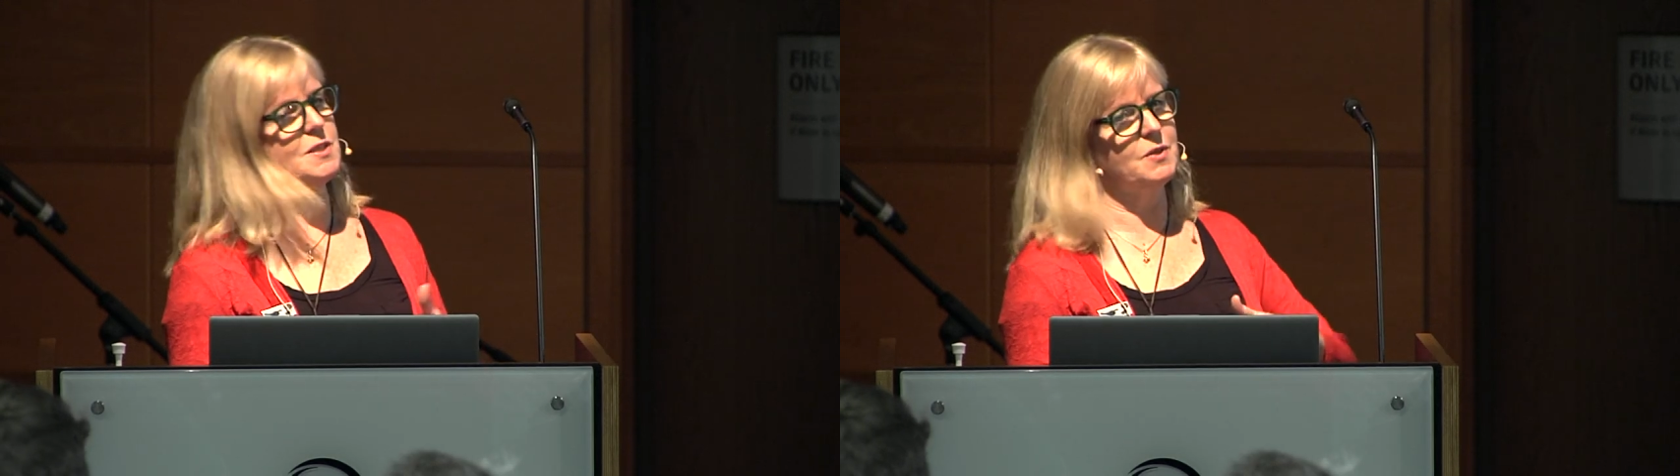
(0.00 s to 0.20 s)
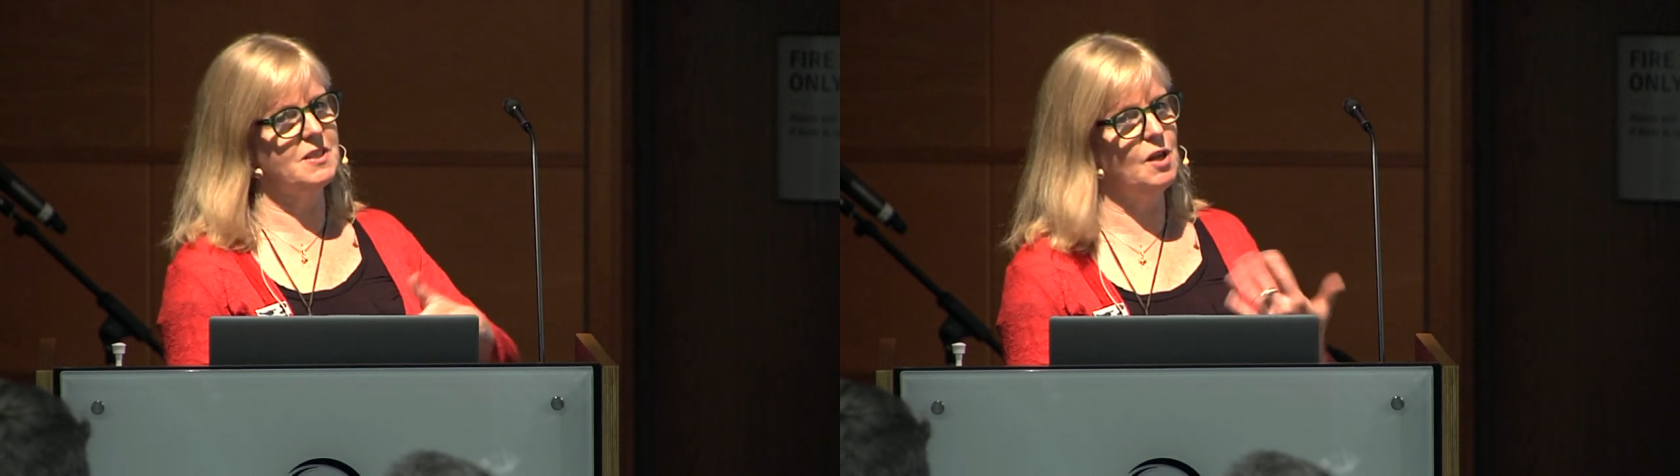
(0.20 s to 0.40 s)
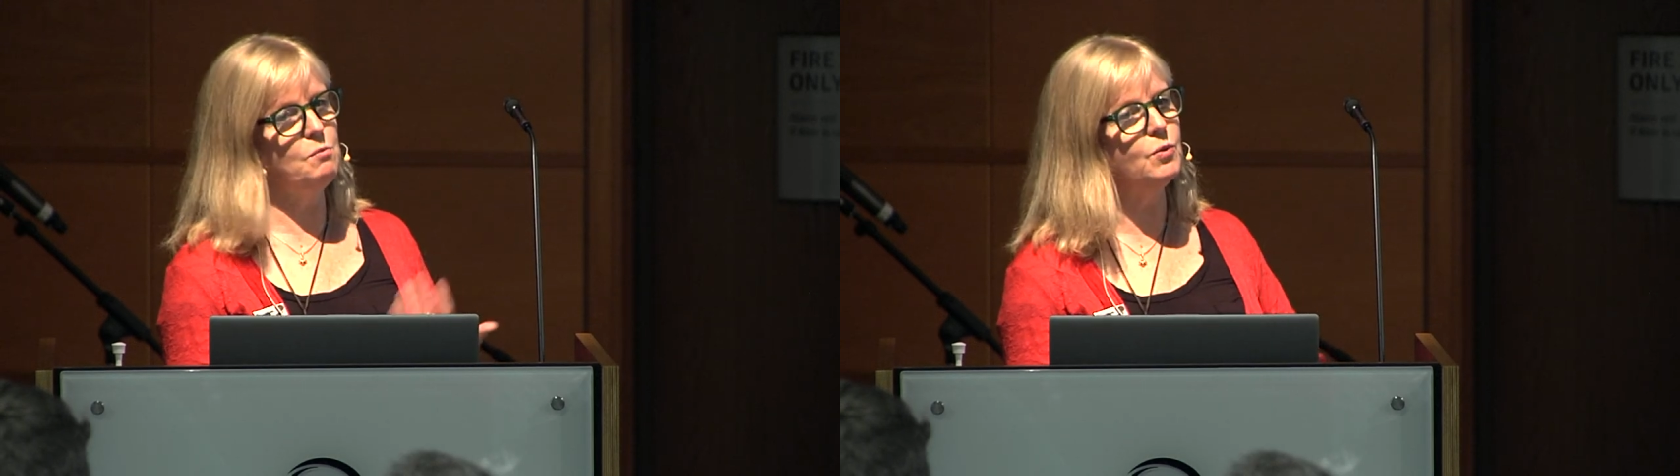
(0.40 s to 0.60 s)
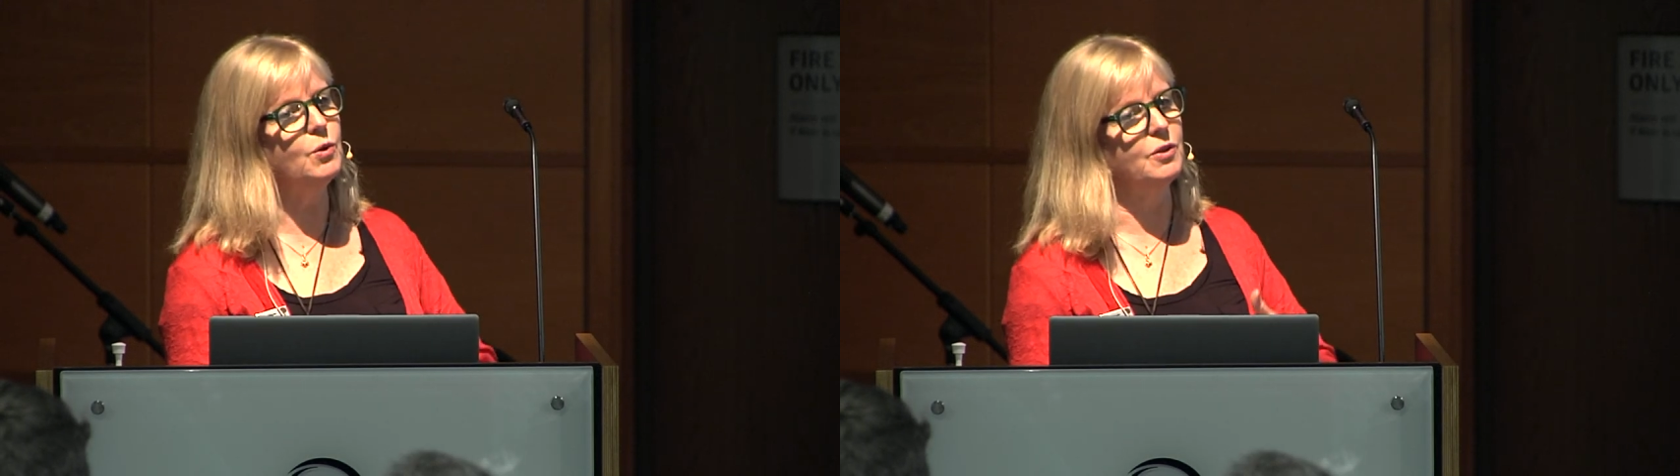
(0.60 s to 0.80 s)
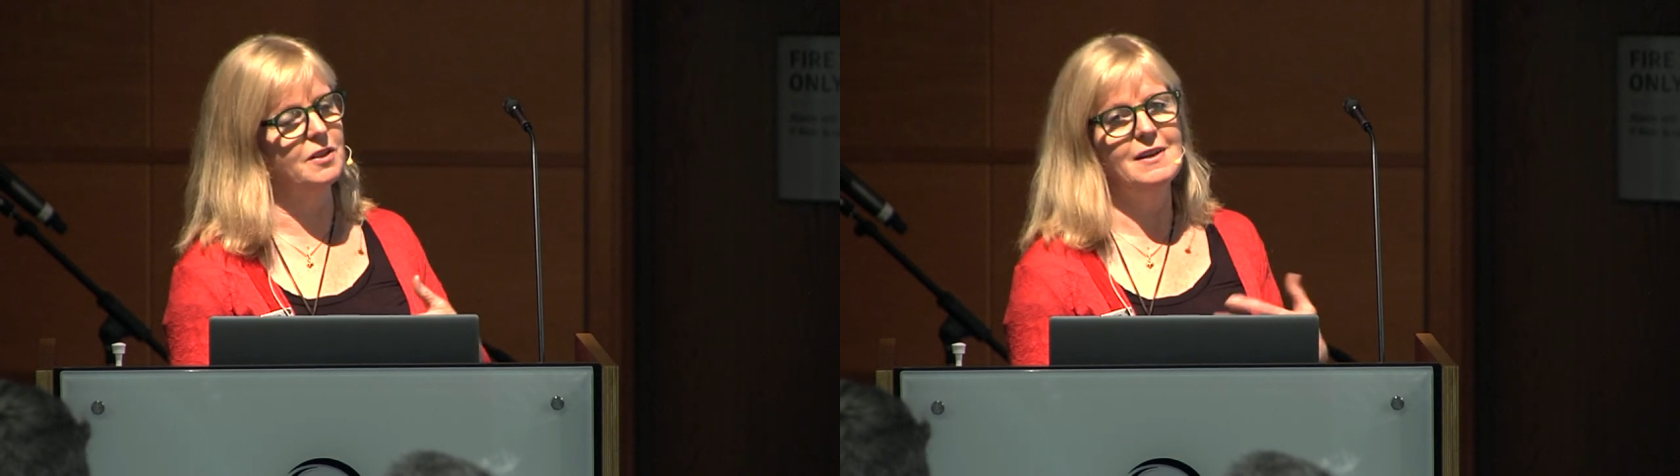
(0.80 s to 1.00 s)
it would
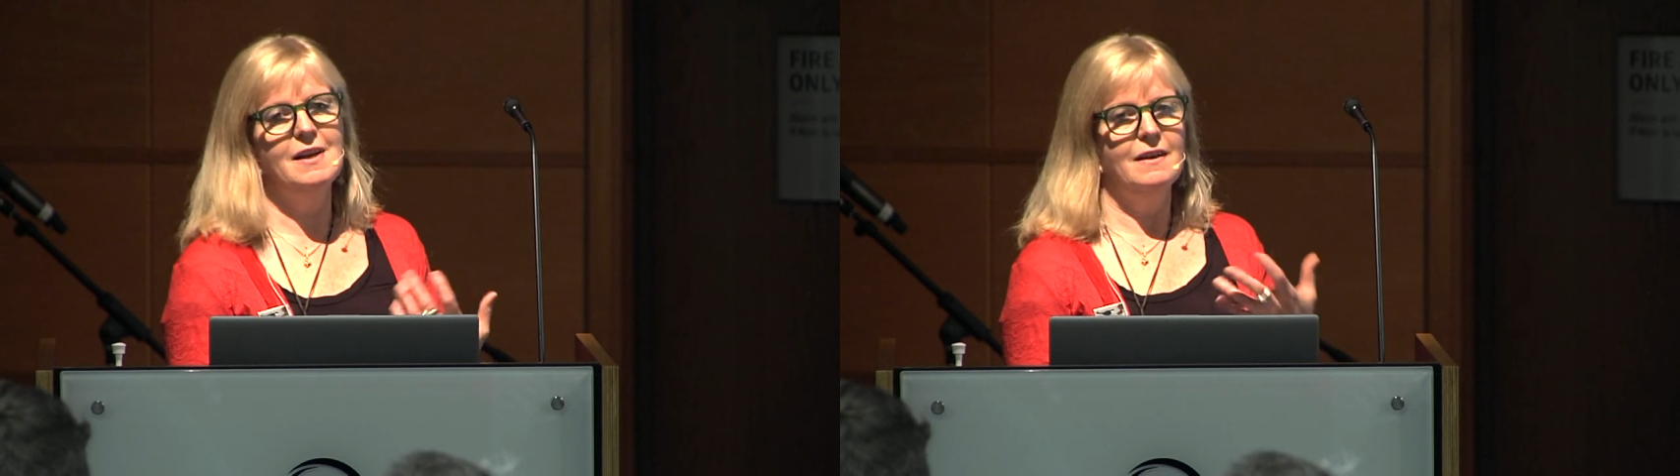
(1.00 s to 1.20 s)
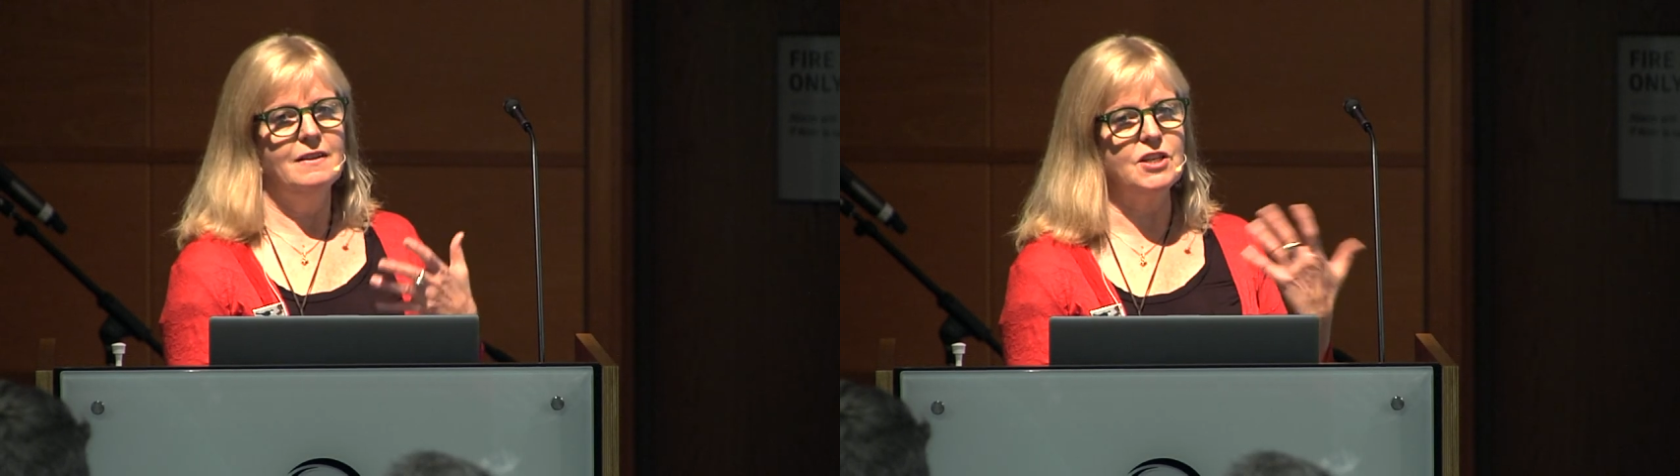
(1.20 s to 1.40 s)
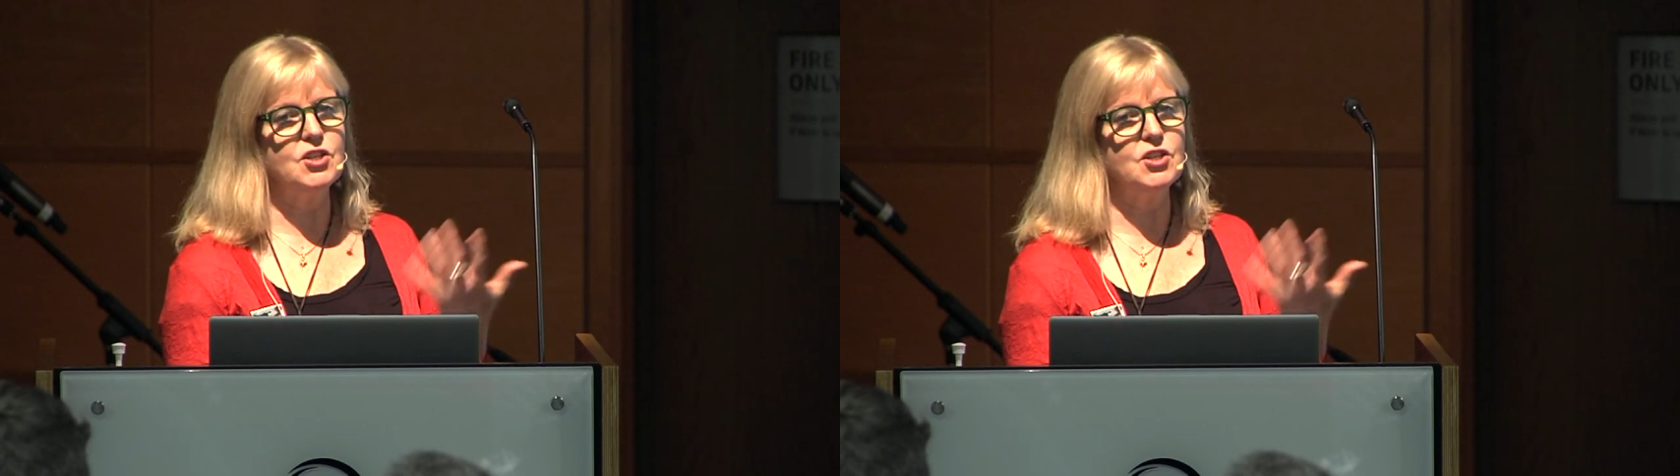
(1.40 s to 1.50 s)
tumble these